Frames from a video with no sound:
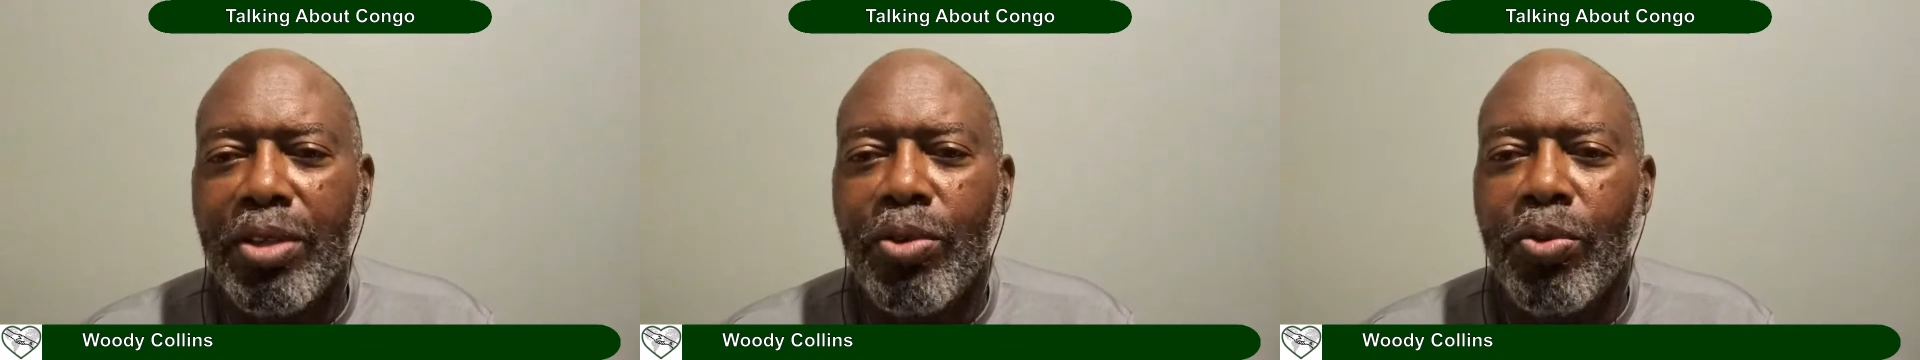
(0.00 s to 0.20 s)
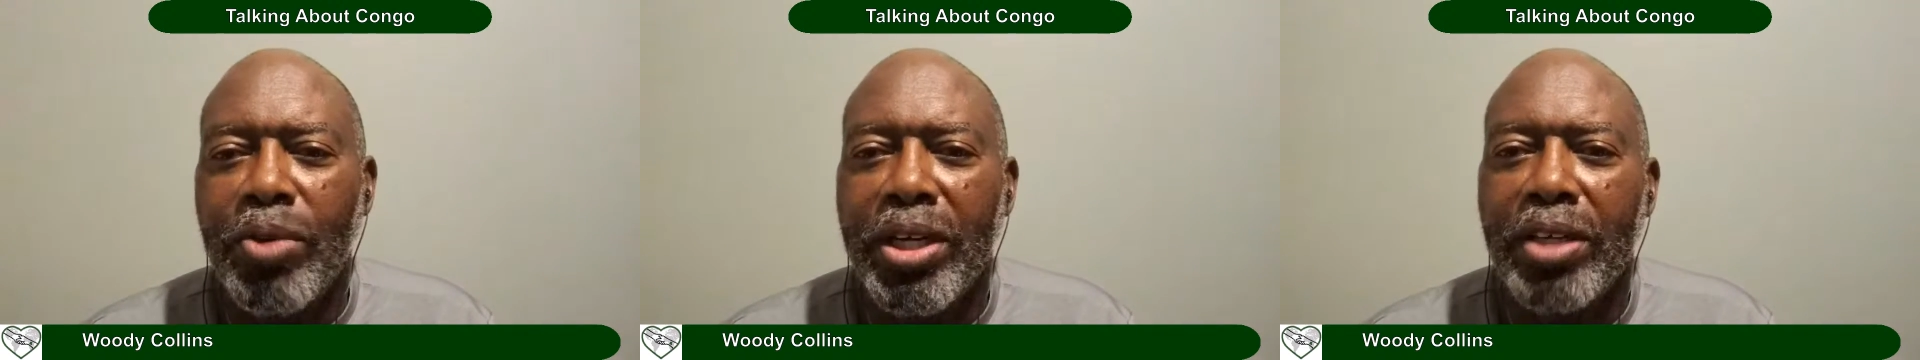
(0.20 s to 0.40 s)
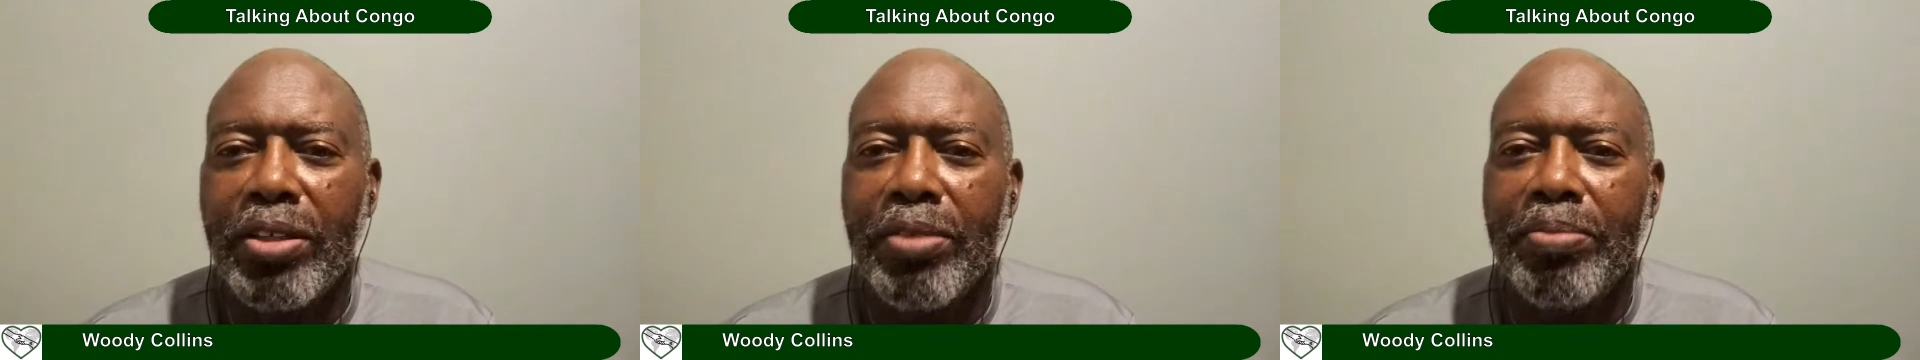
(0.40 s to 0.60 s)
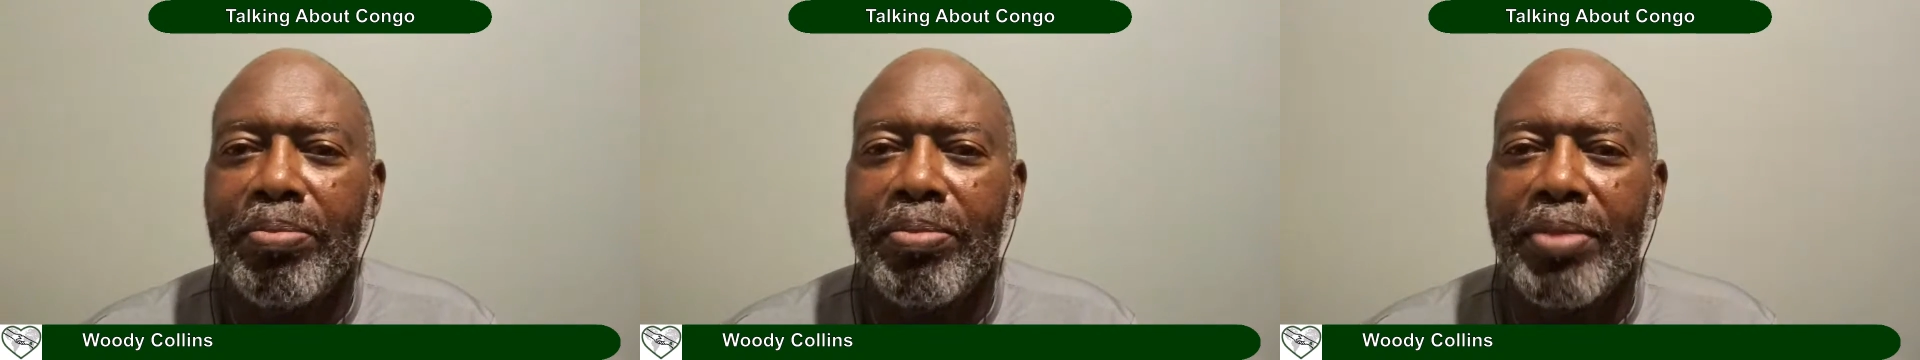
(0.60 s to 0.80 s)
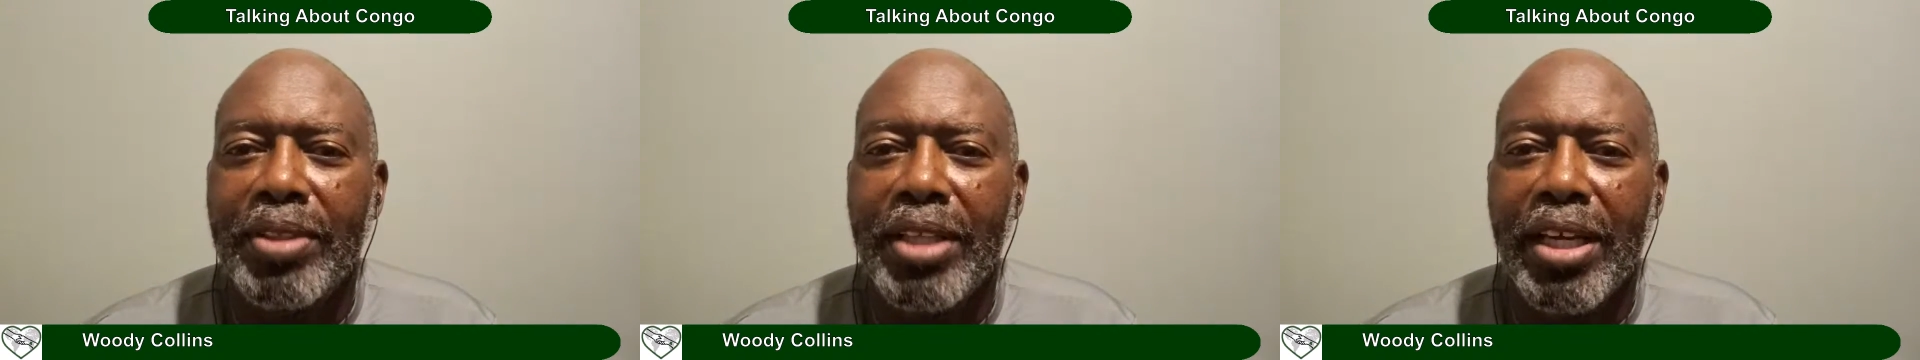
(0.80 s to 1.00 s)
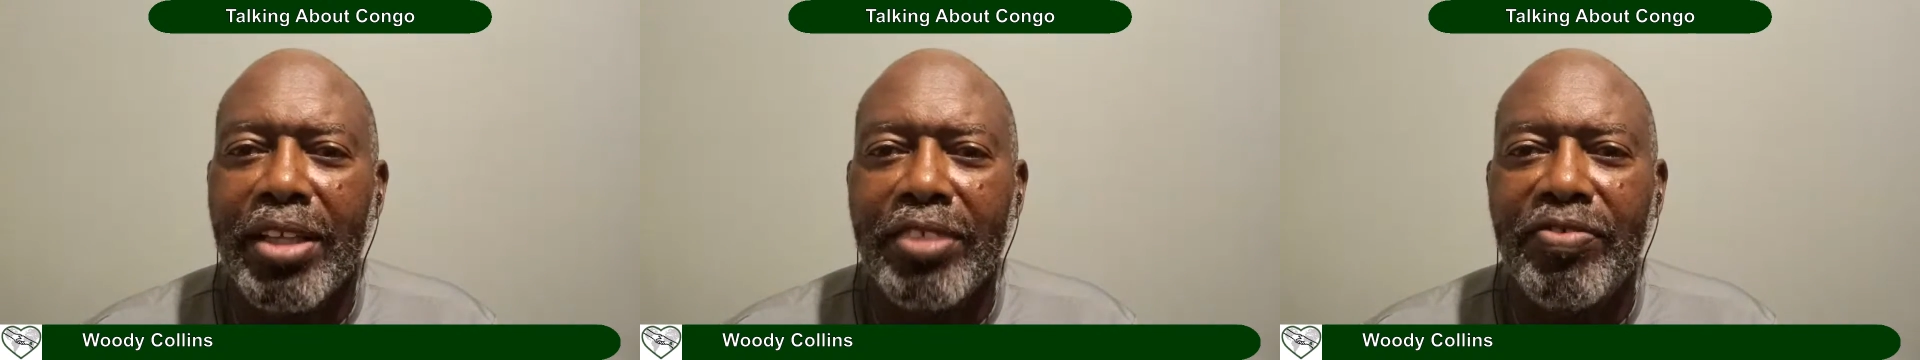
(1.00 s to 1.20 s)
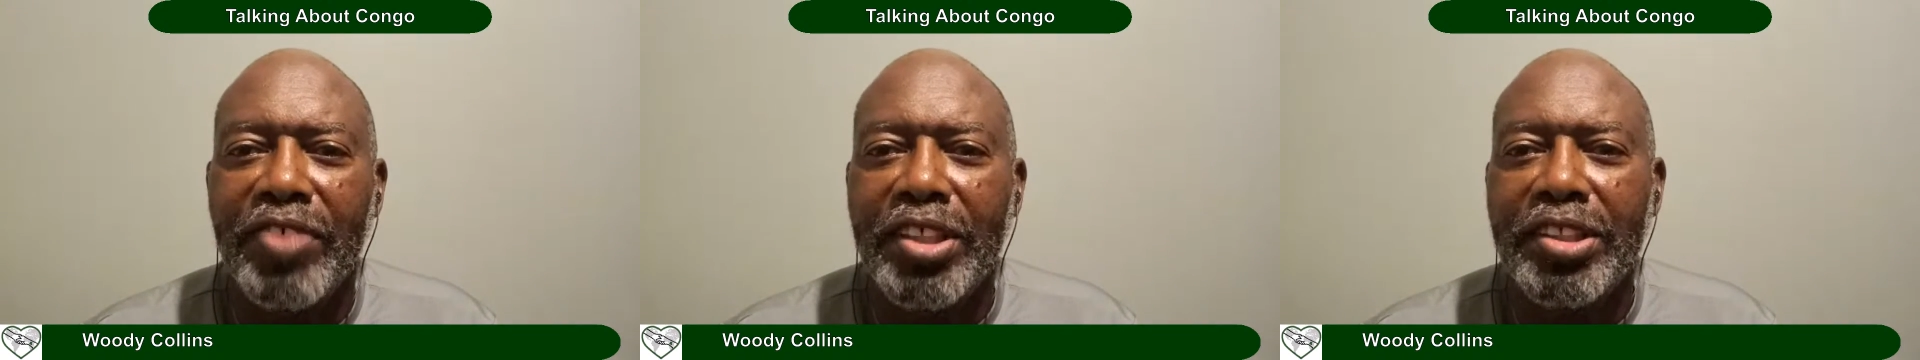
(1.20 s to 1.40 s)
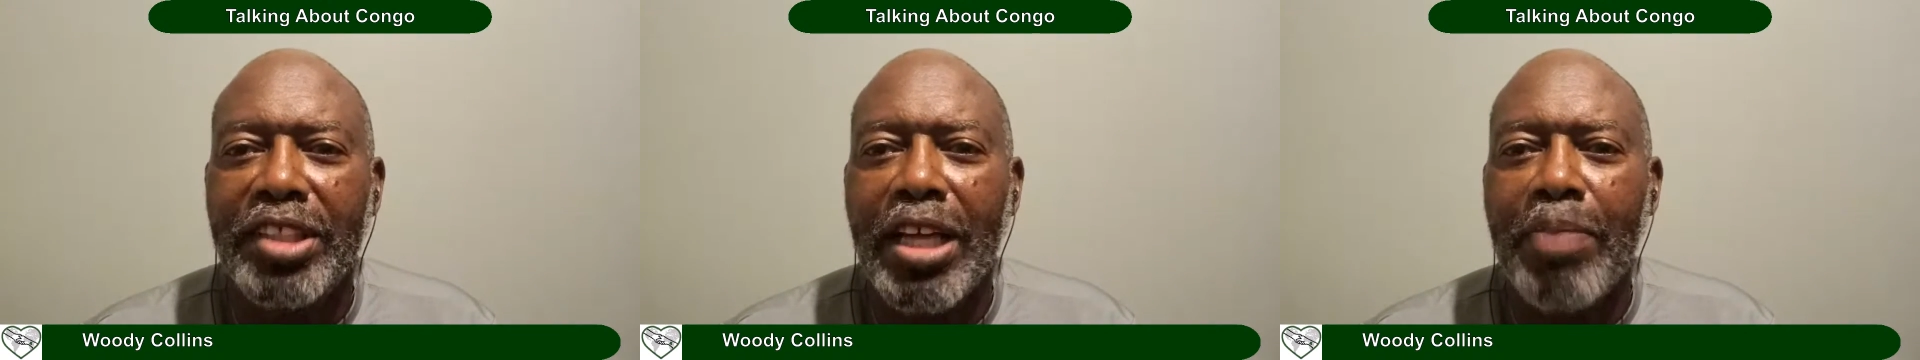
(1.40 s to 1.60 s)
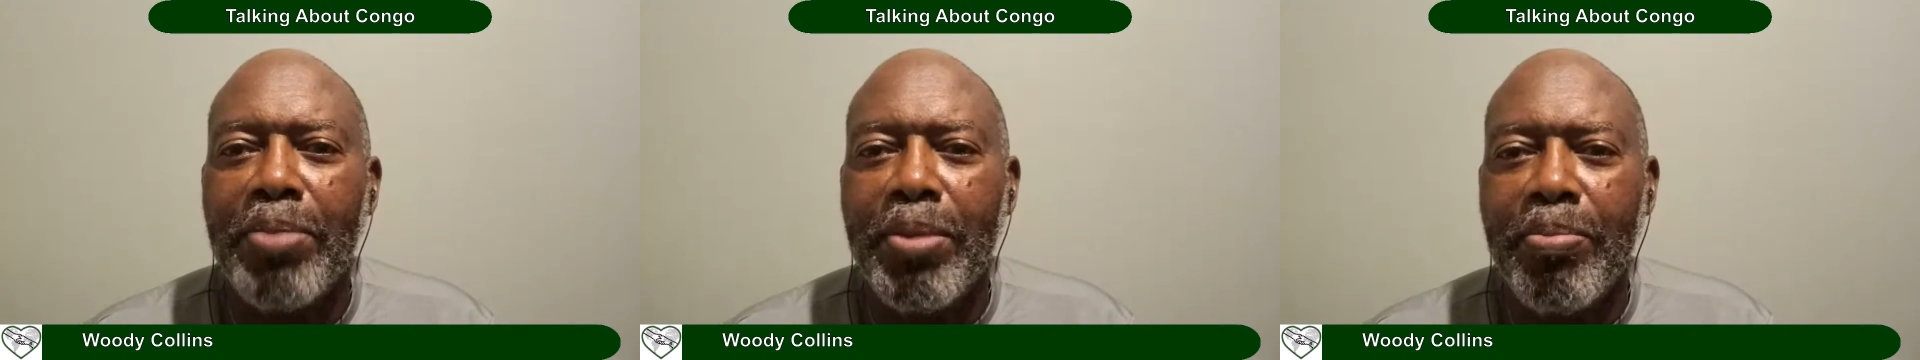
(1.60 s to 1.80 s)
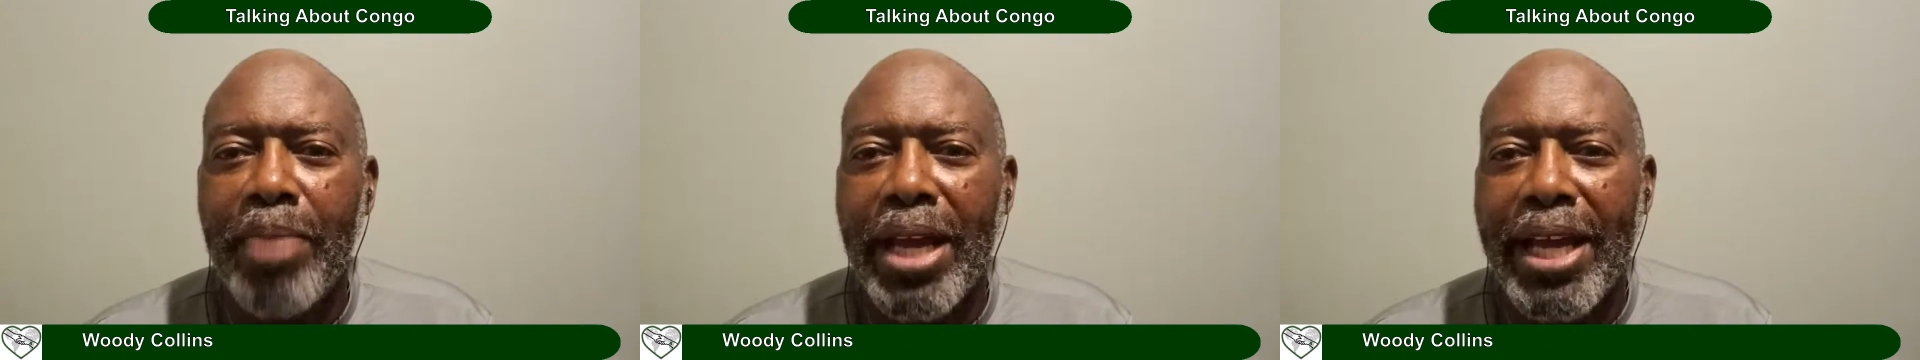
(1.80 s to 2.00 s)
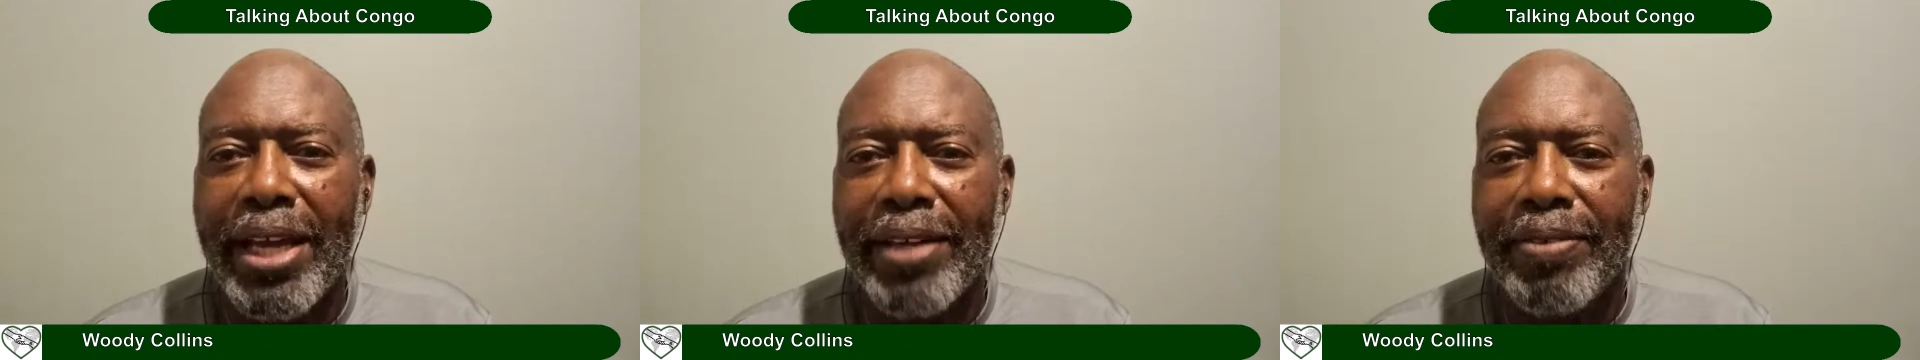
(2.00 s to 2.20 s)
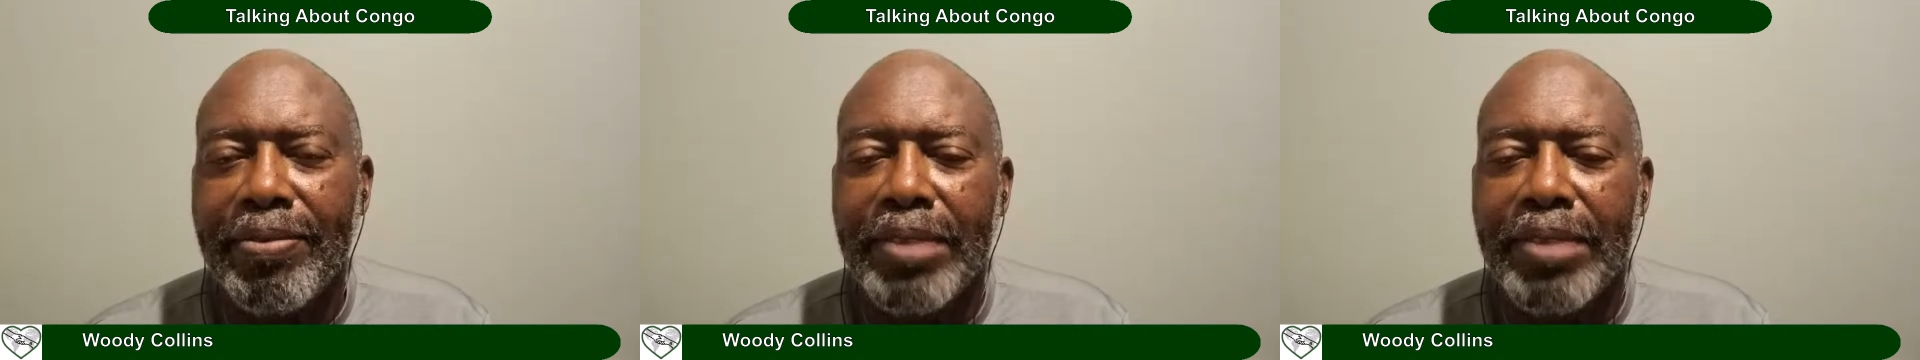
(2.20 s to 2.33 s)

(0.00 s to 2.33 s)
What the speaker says: Welcome. Thanks for stopping by.